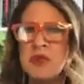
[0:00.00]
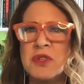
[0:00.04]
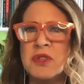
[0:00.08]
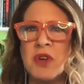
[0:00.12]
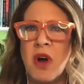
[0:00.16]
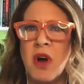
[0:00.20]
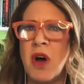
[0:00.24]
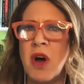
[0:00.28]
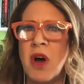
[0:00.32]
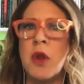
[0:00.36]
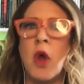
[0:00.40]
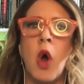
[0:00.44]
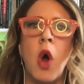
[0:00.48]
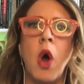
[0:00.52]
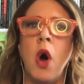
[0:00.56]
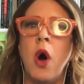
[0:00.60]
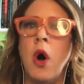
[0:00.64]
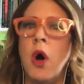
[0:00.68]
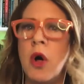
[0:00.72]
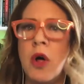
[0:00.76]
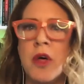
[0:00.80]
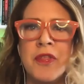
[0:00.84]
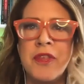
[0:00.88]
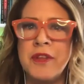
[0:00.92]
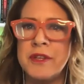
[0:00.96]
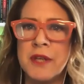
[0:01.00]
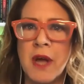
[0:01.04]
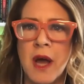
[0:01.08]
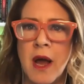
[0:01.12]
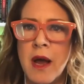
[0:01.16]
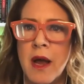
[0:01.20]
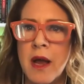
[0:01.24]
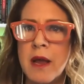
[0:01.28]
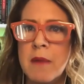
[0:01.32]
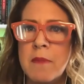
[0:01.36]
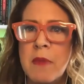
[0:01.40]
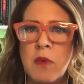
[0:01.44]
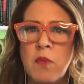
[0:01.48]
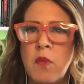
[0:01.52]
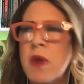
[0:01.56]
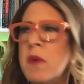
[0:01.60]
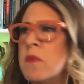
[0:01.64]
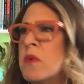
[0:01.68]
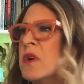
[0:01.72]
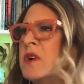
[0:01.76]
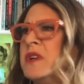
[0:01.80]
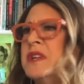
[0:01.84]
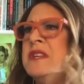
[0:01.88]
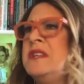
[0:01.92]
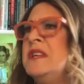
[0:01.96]
on all the time and we
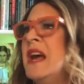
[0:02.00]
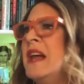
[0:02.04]
were mm.